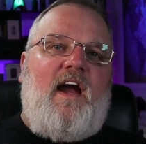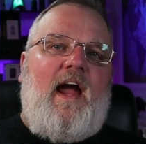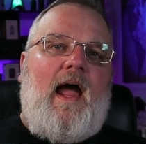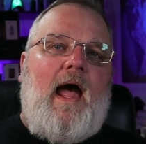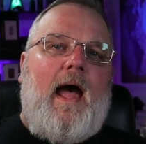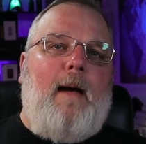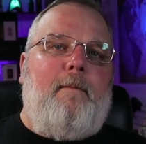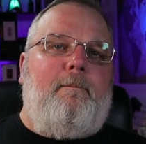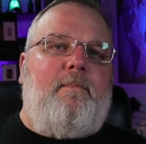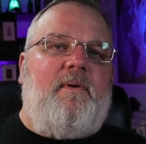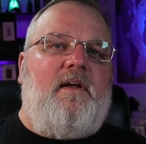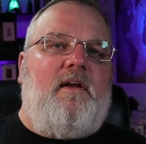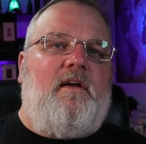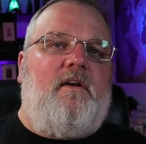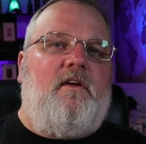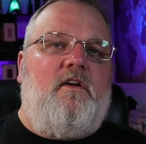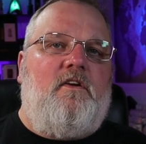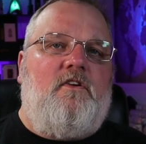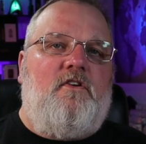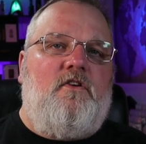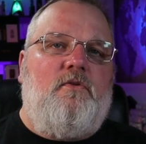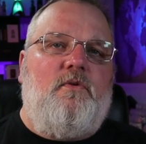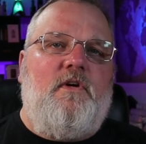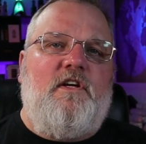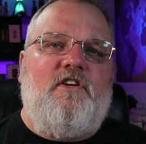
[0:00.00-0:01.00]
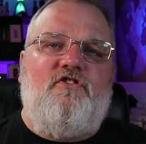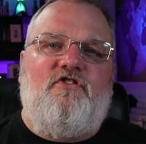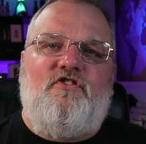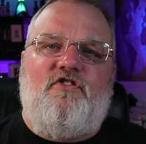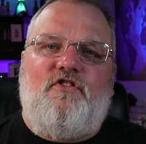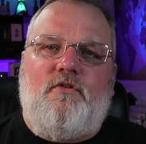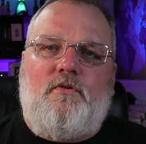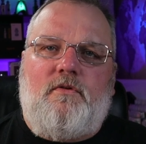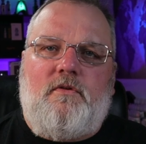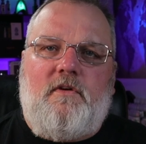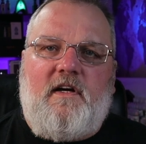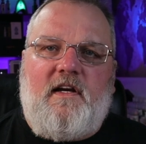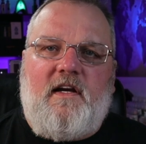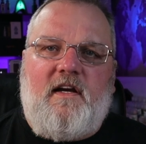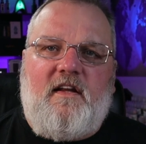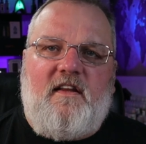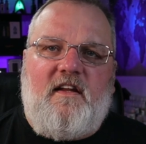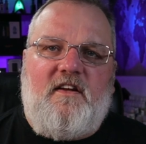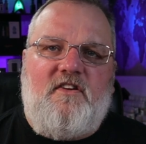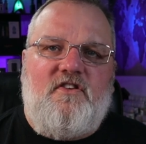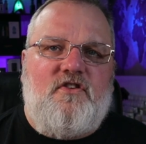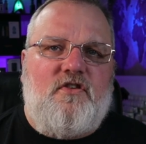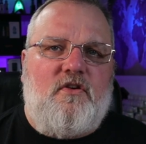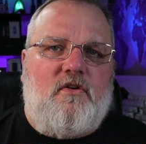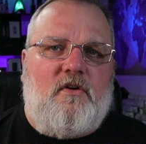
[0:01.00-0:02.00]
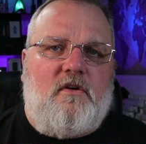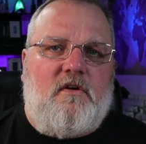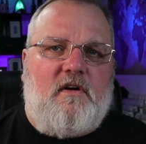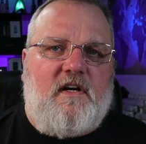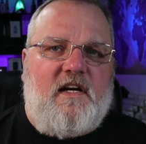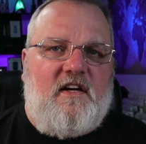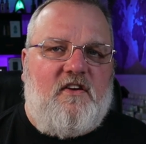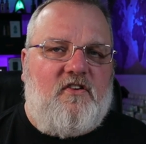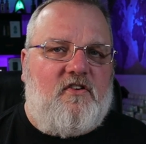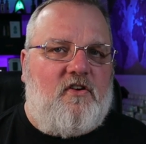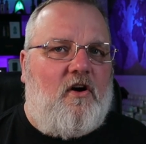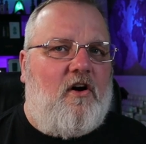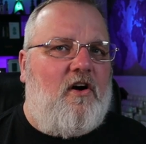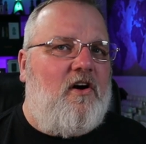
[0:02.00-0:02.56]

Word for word: happened to ensuring that duries